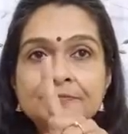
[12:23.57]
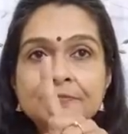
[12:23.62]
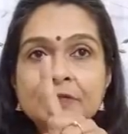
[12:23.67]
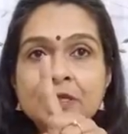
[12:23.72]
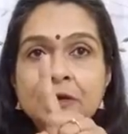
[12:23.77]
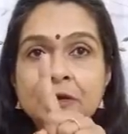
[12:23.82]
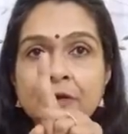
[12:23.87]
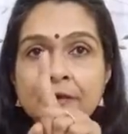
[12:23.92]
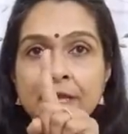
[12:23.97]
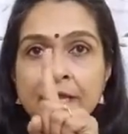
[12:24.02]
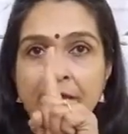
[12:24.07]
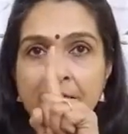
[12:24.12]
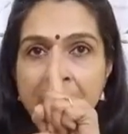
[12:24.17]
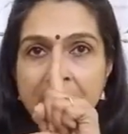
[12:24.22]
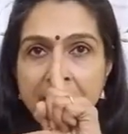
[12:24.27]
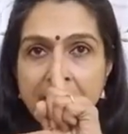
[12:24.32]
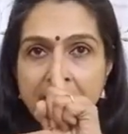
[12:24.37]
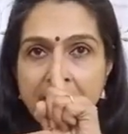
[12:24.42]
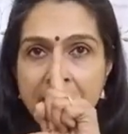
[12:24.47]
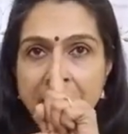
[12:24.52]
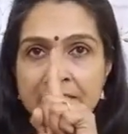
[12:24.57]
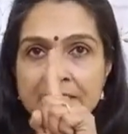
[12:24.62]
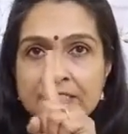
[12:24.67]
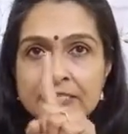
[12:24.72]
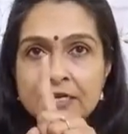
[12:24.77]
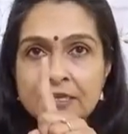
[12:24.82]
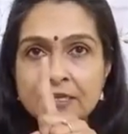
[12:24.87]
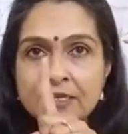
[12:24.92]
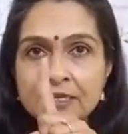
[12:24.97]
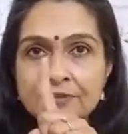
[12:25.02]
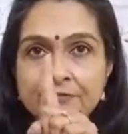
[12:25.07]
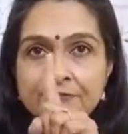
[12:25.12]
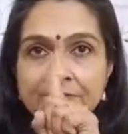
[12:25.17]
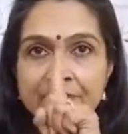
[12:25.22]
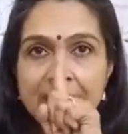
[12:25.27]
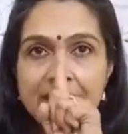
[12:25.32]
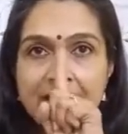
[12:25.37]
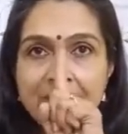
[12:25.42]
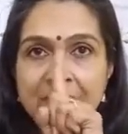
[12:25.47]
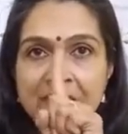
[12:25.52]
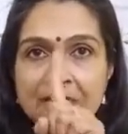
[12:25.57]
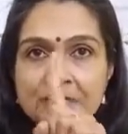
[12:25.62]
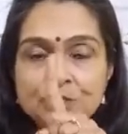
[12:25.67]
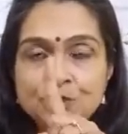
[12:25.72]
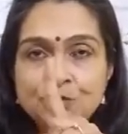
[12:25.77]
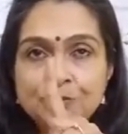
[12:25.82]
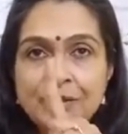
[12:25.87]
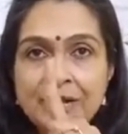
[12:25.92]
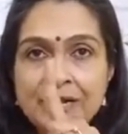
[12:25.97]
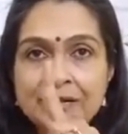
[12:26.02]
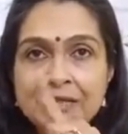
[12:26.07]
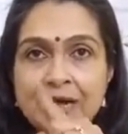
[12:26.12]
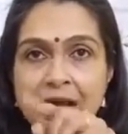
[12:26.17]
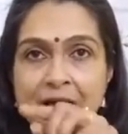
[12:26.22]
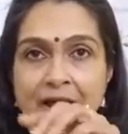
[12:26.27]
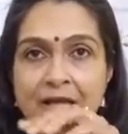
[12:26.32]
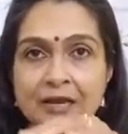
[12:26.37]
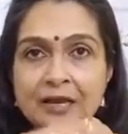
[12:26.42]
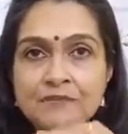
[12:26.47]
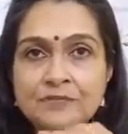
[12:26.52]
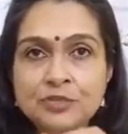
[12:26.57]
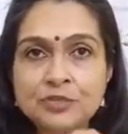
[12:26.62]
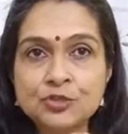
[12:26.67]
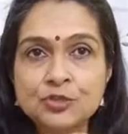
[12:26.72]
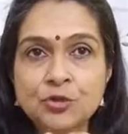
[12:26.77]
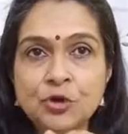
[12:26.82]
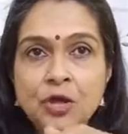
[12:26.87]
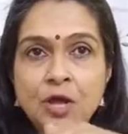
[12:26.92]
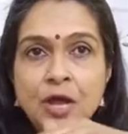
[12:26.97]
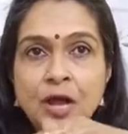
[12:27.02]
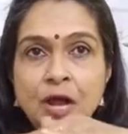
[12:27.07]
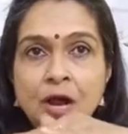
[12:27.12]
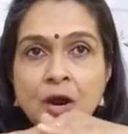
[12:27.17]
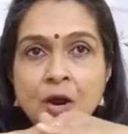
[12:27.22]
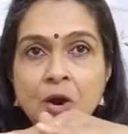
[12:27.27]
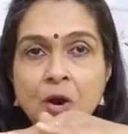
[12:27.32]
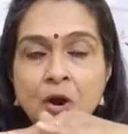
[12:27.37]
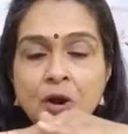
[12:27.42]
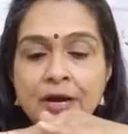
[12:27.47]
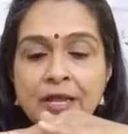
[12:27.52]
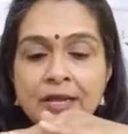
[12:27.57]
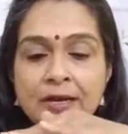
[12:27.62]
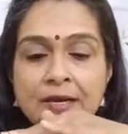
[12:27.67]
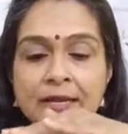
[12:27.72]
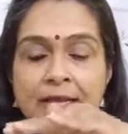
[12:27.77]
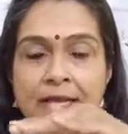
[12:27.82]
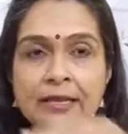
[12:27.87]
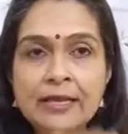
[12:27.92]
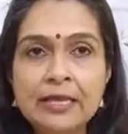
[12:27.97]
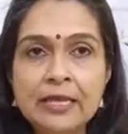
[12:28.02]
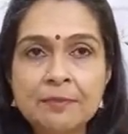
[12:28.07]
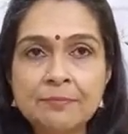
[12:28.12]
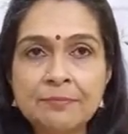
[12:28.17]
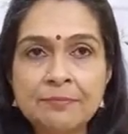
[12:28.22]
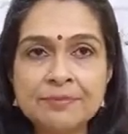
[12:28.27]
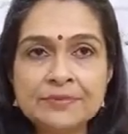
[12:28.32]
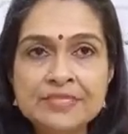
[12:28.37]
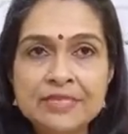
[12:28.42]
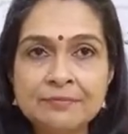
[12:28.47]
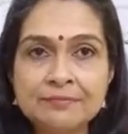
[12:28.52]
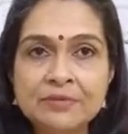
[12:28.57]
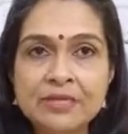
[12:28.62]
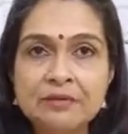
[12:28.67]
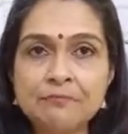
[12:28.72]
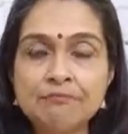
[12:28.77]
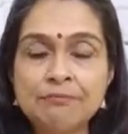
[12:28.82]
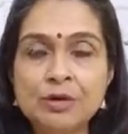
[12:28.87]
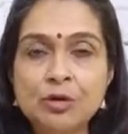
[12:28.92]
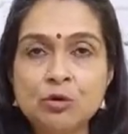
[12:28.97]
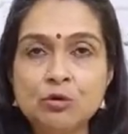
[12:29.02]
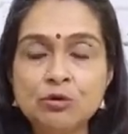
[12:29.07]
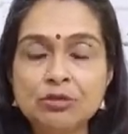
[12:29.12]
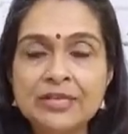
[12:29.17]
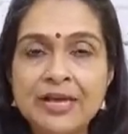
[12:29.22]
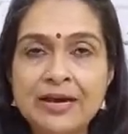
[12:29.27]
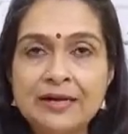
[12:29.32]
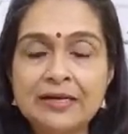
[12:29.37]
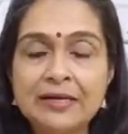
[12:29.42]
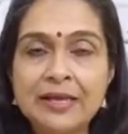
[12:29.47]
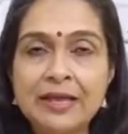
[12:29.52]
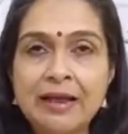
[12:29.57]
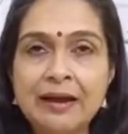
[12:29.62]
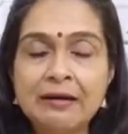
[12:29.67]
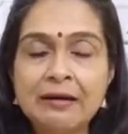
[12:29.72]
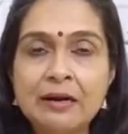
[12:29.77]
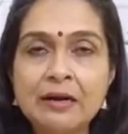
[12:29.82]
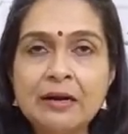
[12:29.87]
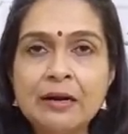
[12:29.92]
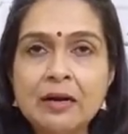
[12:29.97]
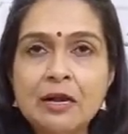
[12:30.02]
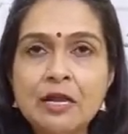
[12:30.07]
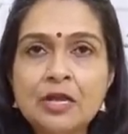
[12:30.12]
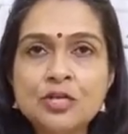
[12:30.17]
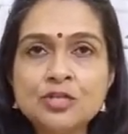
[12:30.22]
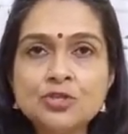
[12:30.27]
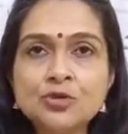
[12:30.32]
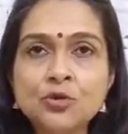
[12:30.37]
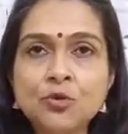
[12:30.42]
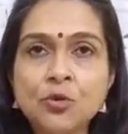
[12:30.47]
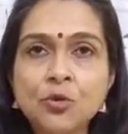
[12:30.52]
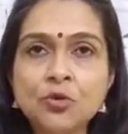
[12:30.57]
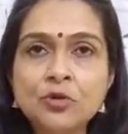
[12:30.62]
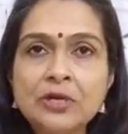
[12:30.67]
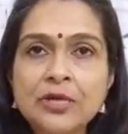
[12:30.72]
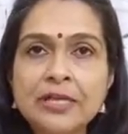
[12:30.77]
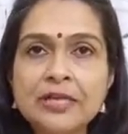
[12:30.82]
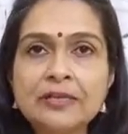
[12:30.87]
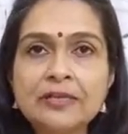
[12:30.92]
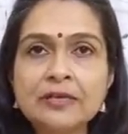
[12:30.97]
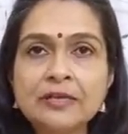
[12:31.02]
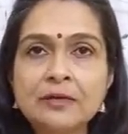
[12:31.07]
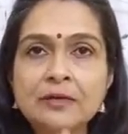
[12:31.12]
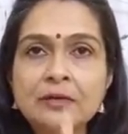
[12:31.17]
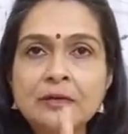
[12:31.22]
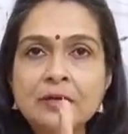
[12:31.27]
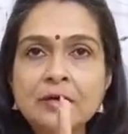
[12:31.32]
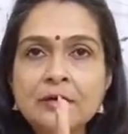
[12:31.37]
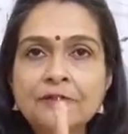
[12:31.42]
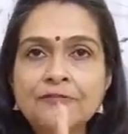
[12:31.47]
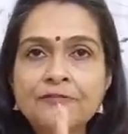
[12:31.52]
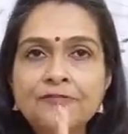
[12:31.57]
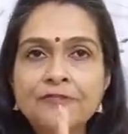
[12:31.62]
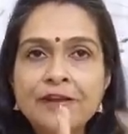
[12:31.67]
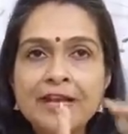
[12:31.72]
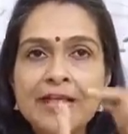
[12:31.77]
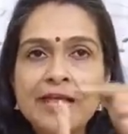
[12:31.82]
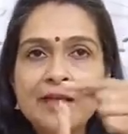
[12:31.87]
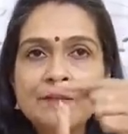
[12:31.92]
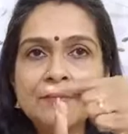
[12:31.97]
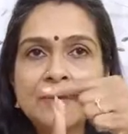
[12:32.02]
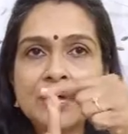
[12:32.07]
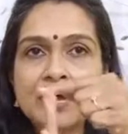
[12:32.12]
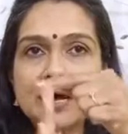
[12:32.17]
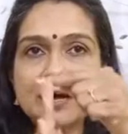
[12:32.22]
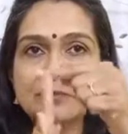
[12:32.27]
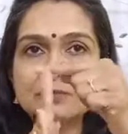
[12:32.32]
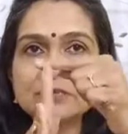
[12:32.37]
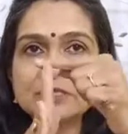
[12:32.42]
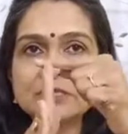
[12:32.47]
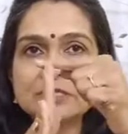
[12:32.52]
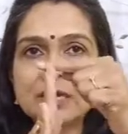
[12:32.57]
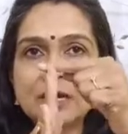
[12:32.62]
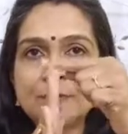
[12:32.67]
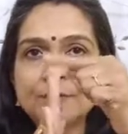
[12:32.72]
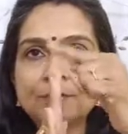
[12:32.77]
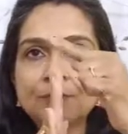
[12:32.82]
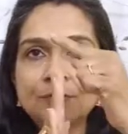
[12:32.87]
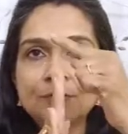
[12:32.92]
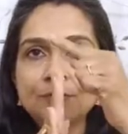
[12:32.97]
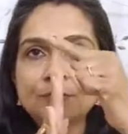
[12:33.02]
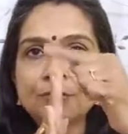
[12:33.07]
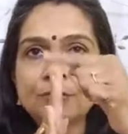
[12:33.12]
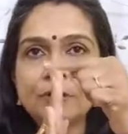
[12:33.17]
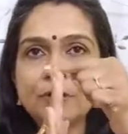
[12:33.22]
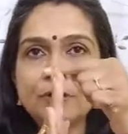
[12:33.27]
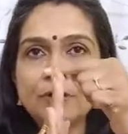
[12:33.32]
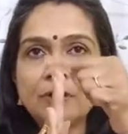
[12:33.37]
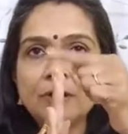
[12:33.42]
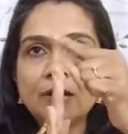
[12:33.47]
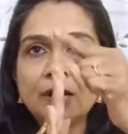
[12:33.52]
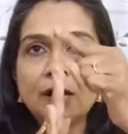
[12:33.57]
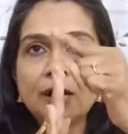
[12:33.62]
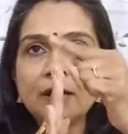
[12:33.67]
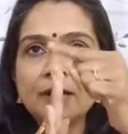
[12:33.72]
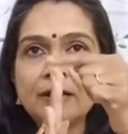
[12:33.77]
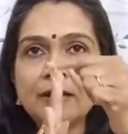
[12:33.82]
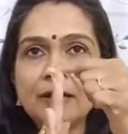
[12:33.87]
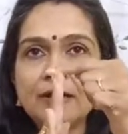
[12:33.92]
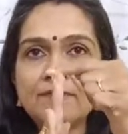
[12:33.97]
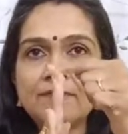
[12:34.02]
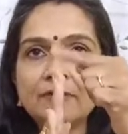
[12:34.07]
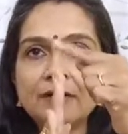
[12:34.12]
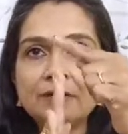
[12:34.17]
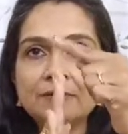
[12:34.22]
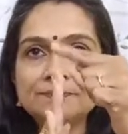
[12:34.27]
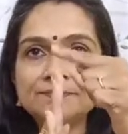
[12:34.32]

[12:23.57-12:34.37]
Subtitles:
Okay, understand that the flame has to be at the eye level. So accordingly keep something below that candle. So only the flame comes up to your eye level.